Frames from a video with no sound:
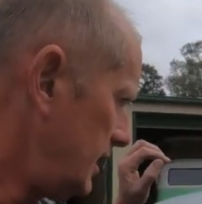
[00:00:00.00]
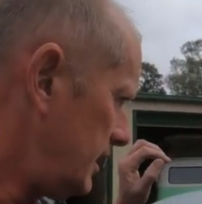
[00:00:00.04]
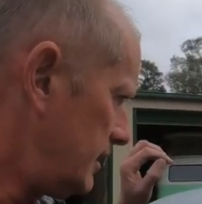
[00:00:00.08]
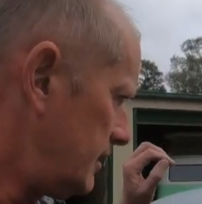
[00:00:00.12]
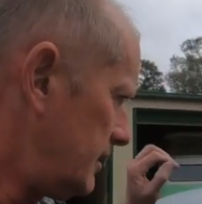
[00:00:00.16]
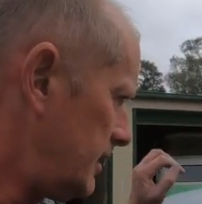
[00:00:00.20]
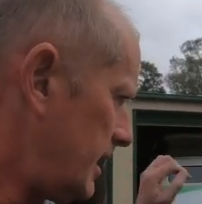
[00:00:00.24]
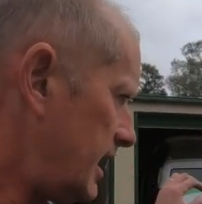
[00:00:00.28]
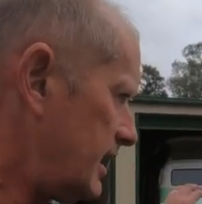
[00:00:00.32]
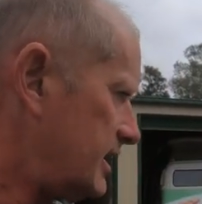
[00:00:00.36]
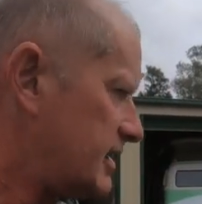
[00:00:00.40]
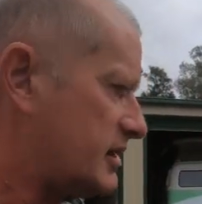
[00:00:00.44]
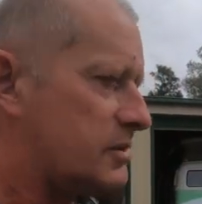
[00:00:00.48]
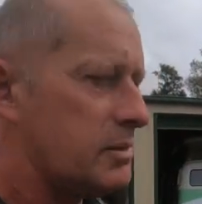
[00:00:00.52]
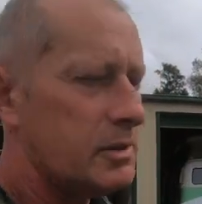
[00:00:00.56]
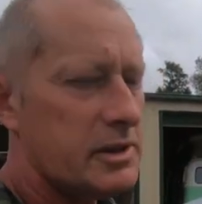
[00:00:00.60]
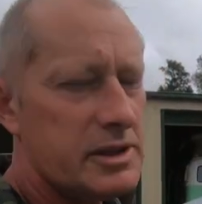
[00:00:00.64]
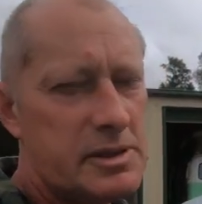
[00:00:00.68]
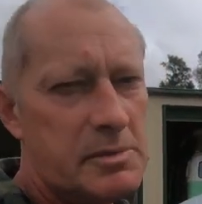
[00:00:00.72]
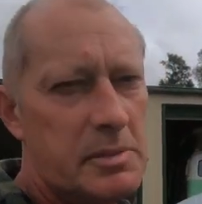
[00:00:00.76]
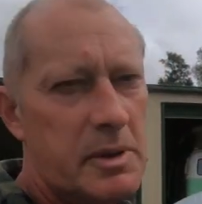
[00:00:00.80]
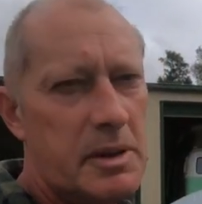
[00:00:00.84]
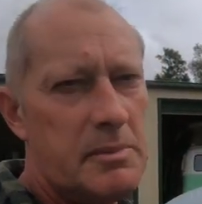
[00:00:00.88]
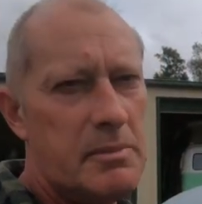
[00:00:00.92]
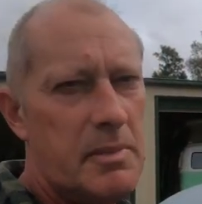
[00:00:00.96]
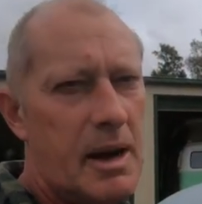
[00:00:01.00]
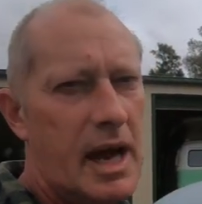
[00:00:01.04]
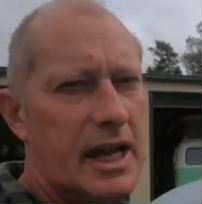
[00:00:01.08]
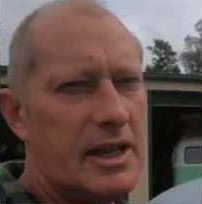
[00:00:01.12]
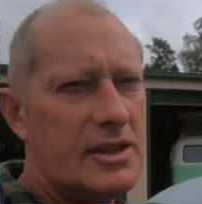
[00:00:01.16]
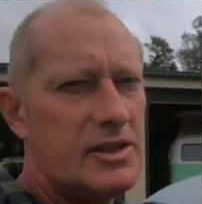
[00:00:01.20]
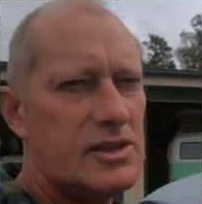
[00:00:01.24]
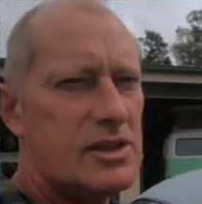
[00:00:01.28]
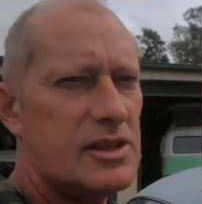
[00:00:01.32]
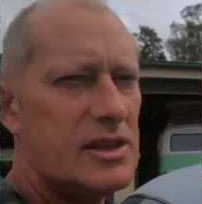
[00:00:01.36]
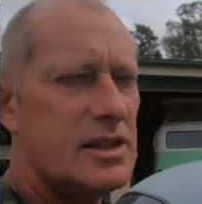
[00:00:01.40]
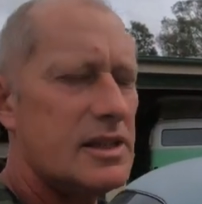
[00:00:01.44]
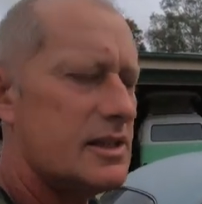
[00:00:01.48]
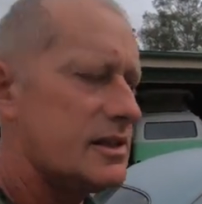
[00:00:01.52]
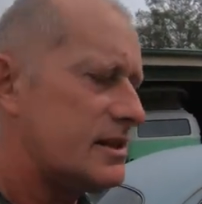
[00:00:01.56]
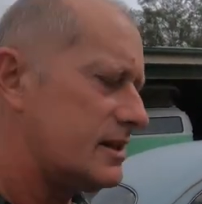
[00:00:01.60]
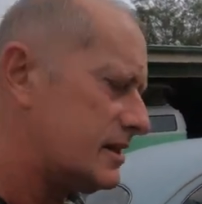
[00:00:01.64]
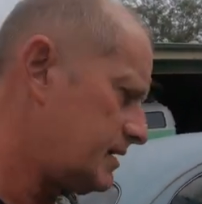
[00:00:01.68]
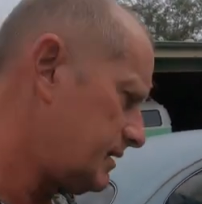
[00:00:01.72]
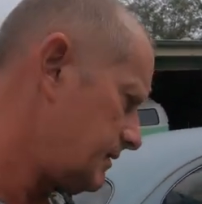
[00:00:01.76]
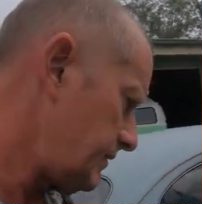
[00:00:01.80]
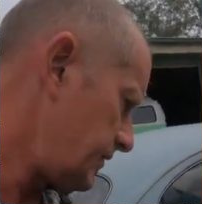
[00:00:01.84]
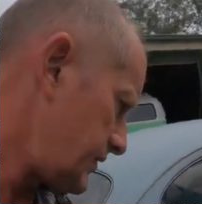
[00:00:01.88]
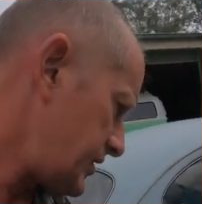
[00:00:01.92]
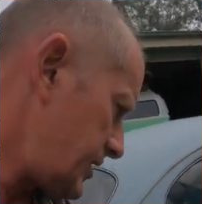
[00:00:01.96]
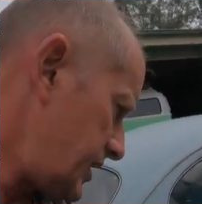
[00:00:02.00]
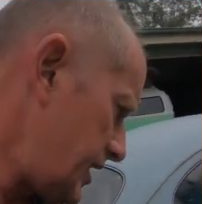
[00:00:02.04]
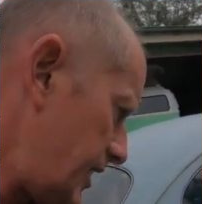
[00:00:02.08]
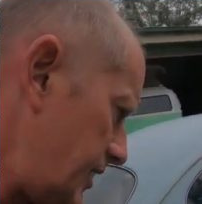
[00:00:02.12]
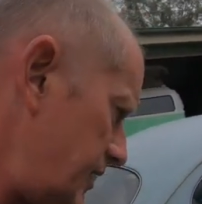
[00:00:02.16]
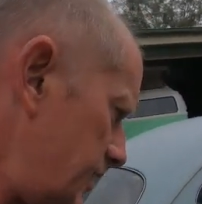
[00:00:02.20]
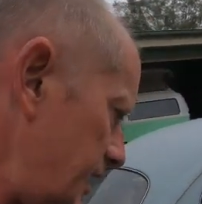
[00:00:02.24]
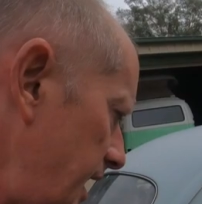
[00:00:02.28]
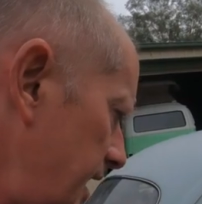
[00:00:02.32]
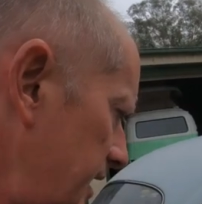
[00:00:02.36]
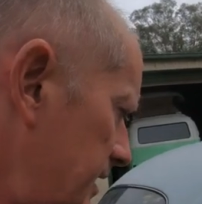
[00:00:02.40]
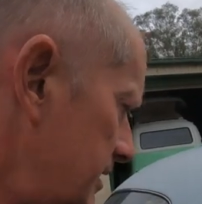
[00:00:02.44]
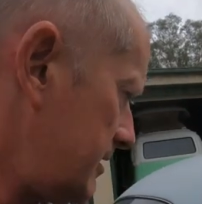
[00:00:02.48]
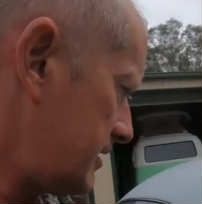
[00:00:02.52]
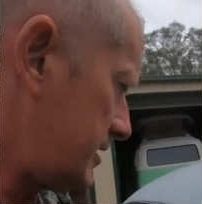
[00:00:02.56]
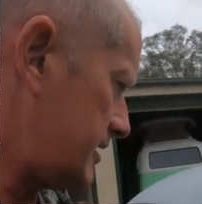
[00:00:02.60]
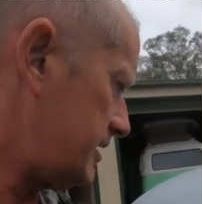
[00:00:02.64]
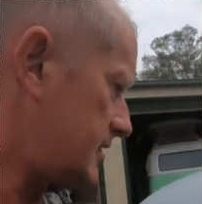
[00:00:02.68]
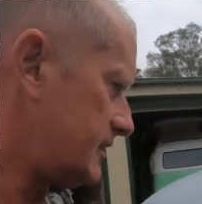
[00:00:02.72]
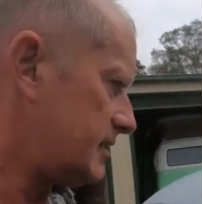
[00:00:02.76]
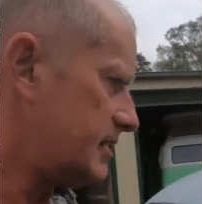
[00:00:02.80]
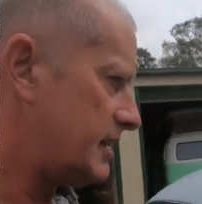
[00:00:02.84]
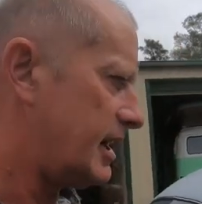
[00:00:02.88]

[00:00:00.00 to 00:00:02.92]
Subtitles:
and that is what's been matched. So that is,